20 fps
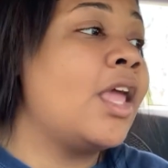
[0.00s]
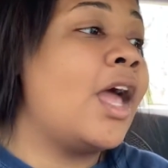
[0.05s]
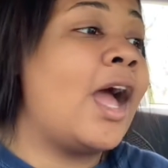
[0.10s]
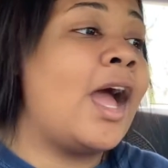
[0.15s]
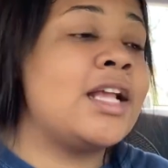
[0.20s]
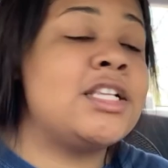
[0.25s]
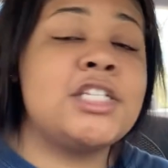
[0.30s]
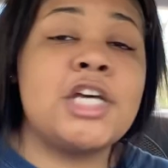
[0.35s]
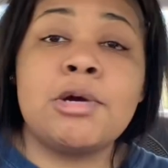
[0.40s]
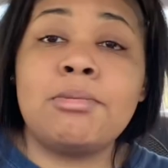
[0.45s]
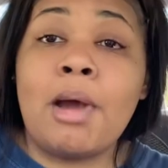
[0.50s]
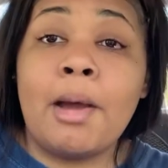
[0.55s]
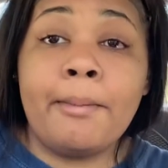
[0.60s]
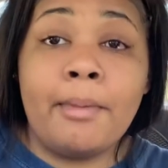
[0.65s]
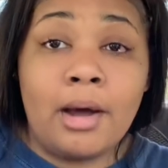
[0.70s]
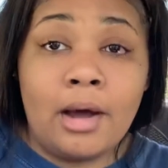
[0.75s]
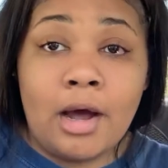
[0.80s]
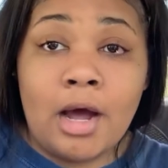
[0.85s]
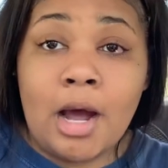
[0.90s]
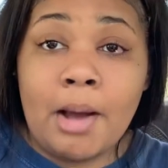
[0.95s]
I tell my
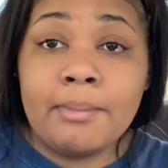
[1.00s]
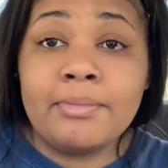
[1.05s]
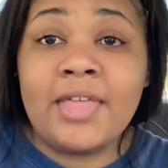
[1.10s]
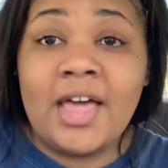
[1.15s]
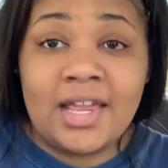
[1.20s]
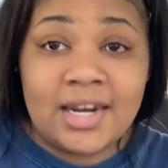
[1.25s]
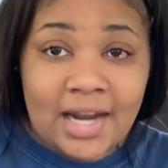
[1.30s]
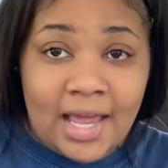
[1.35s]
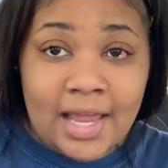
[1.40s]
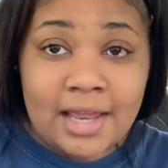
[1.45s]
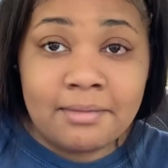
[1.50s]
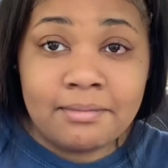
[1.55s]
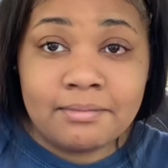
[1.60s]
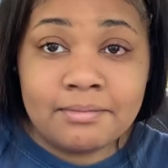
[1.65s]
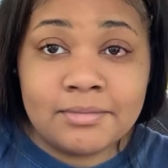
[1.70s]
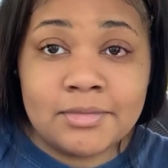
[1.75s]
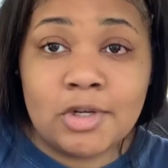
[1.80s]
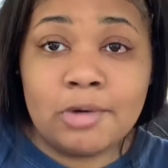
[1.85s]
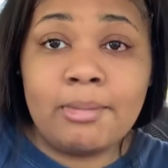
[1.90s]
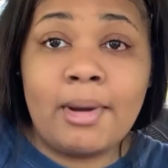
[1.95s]
mom that night.
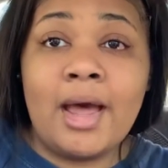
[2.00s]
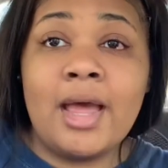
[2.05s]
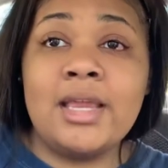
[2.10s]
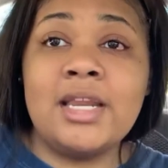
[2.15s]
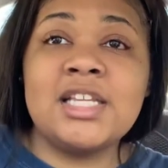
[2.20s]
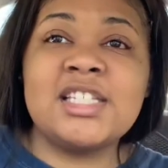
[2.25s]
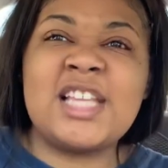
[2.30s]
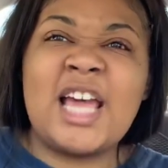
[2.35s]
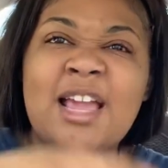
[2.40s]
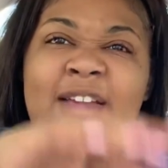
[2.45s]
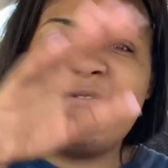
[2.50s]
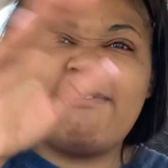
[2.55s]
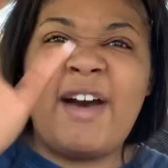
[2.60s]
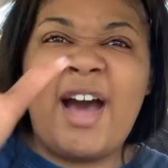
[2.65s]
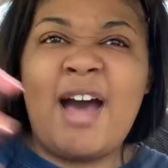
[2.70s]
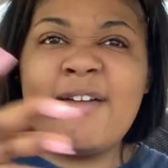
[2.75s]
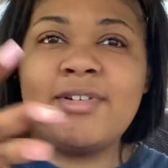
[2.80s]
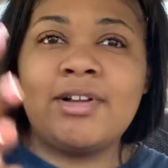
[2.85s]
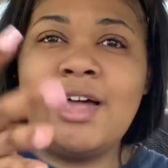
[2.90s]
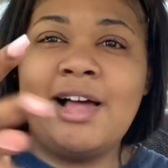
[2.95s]
So this is like
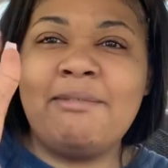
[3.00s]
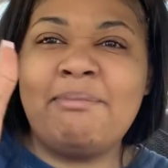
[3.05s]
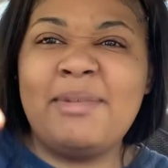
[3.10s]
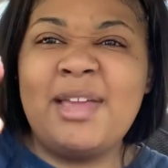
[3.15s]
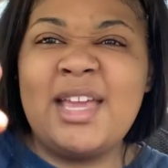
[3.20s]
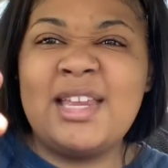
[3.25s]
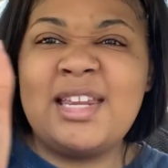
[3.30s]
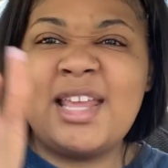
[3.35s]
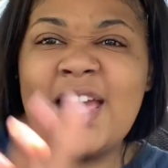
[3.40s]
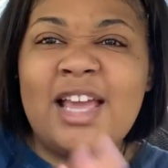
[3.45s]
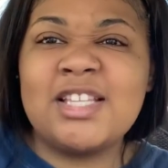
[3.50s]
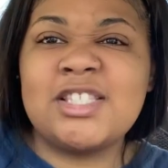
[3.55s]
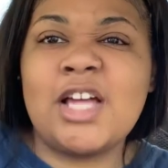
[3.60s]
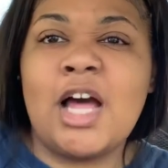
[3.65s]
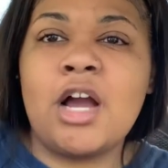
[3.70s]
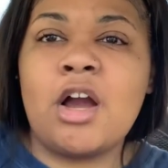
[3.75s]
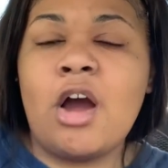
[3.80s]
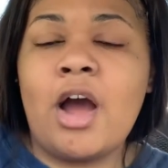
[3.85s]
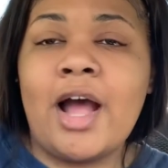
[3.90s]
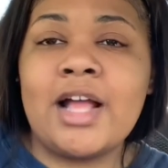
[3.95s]
5 o'clock midday. So
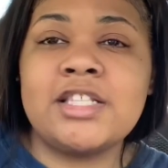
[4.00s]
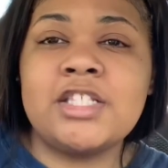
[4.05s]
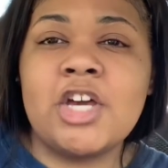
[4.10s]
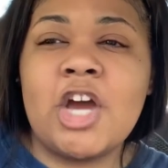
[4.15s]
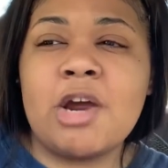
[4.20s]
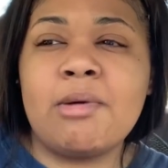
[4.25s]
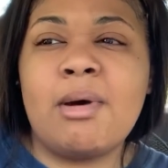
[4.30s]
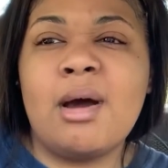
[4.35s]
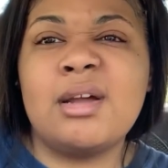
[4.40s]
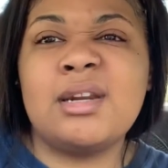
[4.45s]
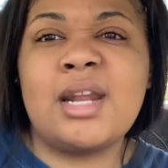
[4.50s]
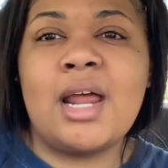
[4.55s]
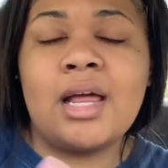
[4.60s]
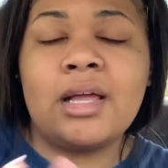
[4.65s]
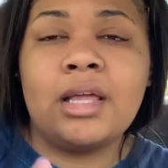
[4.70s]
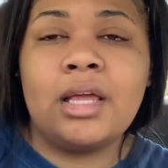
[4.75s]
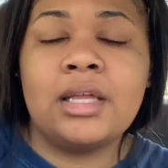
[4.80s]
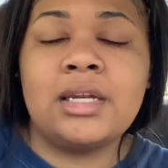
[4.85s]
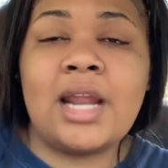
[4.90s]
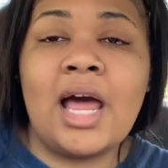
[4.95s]
I tell her about
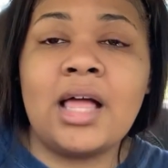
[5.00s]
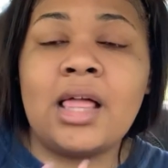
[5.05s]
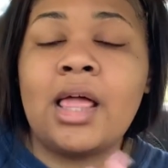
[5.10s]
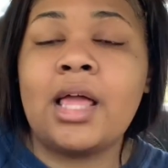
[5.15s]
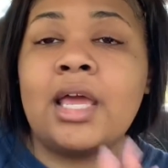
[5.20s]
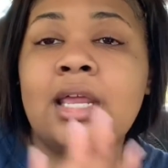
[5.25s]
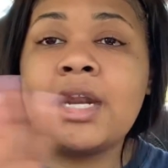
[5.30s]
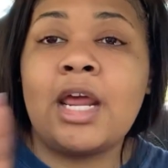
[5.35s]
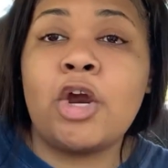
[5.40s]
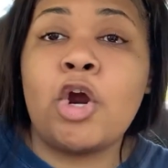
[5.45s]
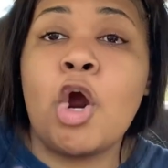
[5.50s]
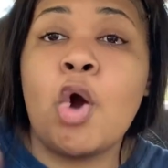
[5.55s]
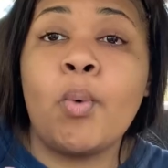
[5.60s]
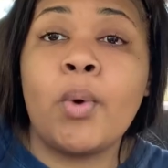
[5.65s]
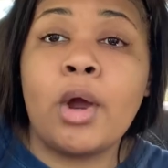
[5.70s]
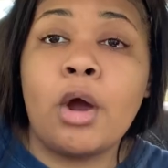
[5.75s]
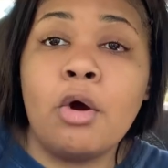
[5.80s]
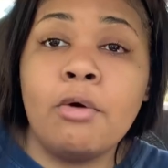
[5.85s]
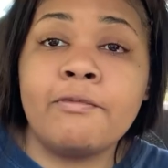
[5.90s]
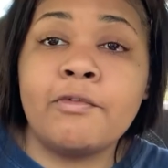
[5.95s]
9 o'clock at night on her
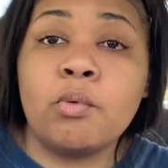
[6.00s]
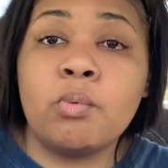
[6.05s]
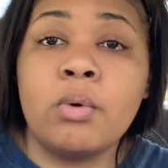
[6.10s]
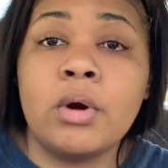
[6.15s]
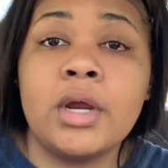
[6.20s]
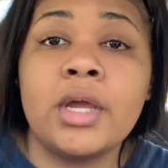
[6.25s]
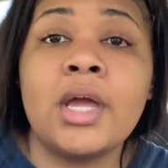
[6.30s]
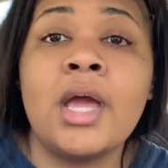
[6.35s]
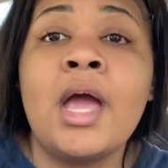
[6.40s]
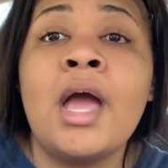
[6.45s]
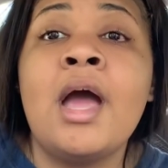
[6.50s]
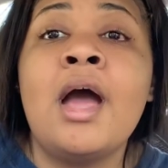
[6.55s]
way home from work.